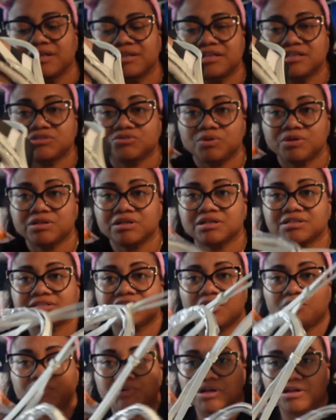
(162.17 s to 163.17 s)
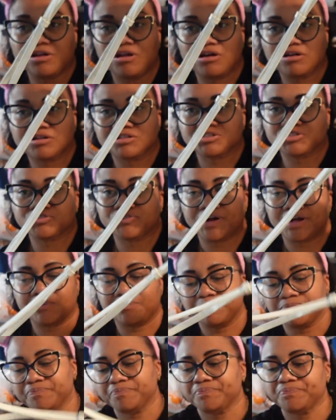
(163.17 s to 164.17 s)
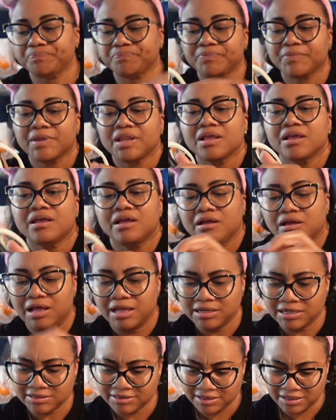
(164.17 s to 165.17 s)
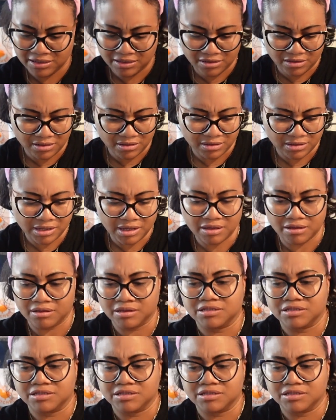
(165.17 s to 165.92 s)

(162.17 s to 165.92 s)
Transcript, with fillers: This one does come with a longer strap. And I think yeah,